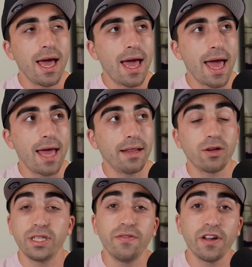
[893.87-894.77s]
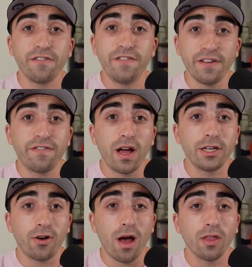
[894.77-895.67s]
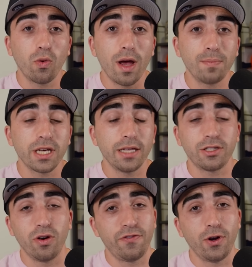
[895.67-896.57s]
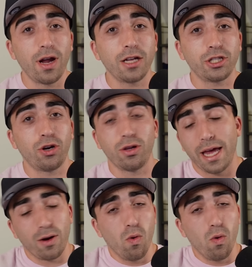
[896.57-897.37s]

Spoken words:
and there's even a fit finder on the website, so if you're not sure, like,